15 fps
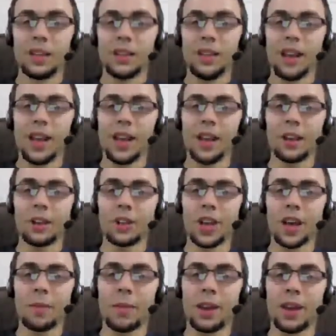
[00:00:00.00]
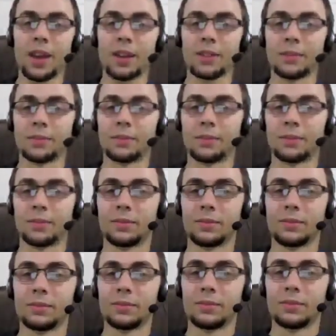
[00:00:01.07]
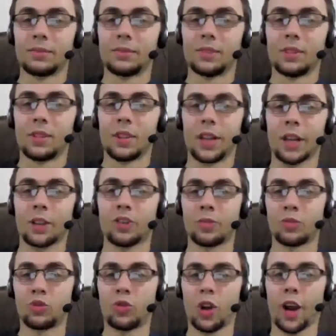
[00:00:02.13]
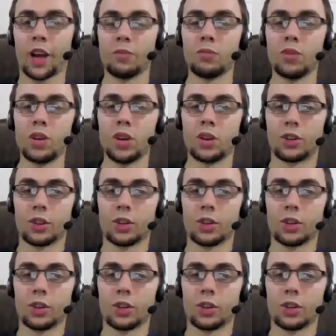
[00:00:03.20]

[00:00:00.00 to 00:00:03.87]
yeah, good job, Mae. You got some dried meat.